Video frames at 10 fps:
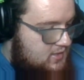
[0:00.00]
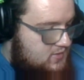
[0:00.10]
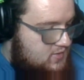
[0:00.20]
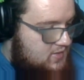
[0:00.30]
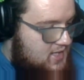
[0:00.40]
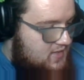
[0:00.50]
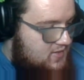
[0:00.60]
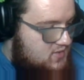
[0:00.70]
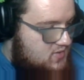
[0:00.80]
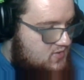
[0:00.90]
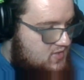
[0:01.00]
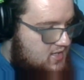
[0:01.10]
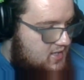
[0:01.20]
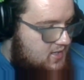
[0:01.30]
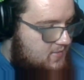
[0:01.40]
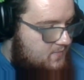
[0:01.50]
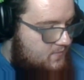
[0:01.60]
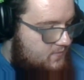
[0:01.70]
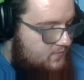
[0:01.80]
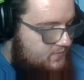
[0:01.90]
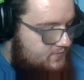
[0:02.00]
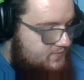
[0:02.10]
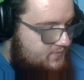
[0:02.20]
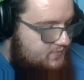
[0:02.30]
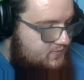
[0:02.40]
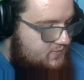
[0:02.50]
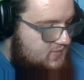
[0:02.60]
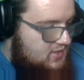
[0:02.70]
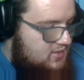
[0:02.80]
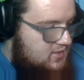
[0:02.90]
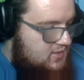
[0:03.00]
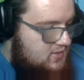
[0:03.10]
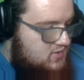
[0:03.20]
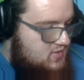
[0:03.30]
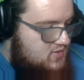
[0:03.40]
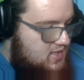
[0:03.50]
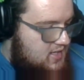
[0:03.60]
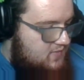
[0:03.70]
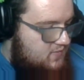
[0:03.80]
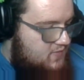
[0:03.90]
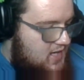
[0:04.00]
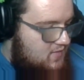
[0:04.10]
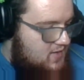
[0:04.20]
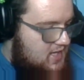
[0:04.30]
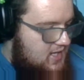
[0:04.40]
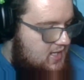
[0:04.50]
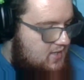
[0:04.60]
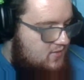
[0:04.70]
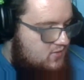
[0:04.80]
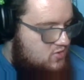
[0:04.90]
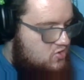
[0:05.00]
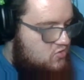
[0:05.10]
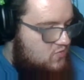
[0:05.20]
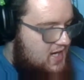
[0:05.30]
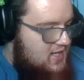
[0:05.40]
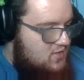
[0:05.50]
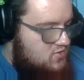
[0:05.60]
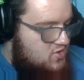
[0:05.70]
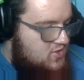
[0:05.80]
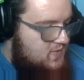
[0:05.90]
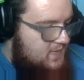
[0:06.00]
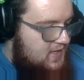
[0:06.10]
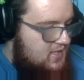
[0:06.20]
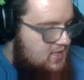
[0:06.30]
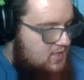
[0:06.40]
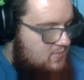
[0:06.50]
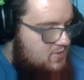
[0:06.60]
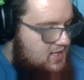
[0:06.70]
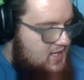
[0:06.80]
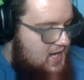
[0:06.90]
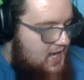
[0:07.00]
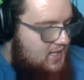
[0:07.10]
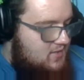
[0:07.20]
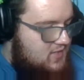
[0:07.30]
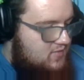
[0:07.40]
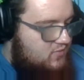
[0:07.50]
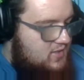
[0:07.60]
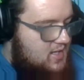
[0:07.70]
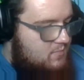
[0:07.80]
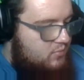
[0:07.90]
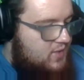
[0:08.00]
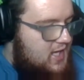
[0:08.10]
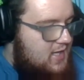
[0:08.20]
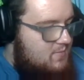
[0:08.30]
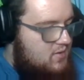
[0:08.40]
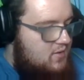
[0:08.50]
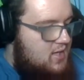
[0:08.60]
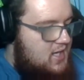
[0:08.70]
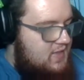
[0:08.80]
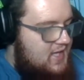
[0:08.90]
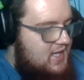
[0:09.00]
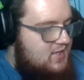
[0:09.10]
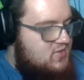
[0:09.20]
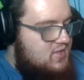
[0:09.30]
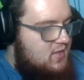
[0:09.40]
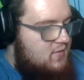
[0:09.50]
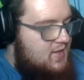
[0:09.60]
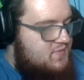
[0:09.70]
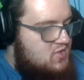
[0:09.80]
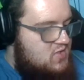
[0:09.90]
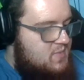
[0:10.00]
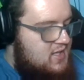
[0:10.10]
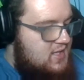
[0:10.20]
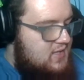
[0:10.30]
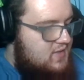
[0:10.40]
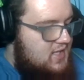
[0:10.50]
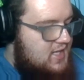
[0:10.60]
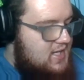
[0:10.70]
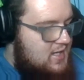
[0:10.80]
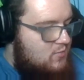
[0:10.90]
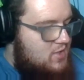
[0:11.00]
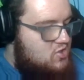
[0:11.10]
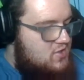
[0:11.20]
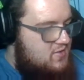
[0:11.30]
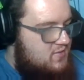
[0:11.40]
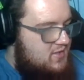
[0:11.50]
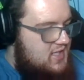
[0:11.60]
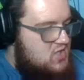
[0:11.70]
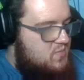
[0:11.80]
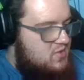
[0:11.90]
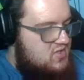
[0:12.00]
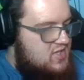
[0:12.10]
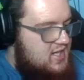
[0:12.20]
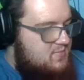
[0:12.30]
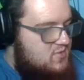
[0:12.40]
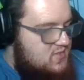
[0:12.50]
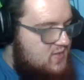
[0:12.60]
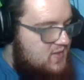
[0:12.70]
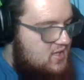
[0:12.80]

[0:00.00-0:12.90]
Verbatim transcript: So yeah, this is um this is a uh, very strange, but I can definitely not blame uh, the ESL of suspending the uh, Russia esports teams